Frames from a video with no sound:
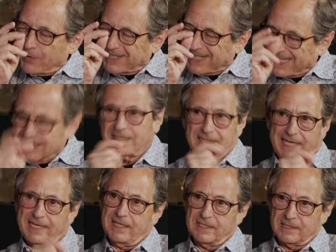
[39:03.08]
it
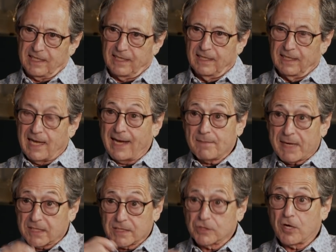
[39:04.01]
instantaneously. I can
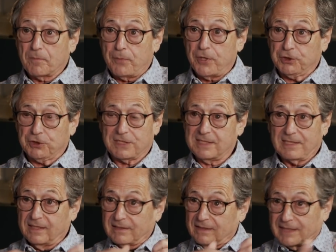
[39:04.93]
make a stock purchase
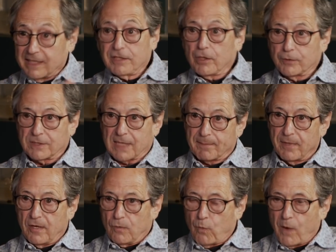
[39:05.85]
in no time.
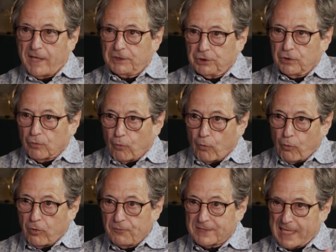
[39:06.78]
Why should
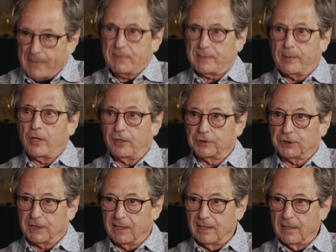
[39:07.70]
all this
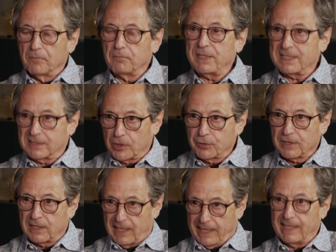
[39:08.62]
epidemiology be so
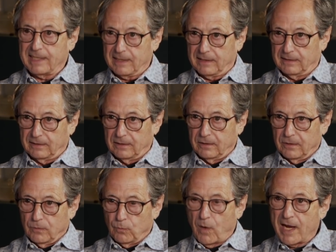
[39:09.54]
delayed?
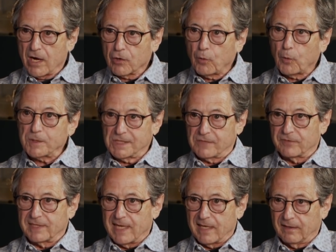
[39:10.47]
Why are causes
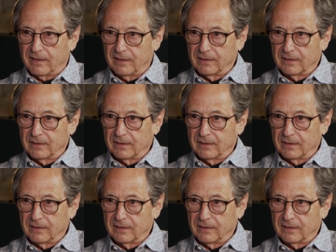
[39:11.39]
of death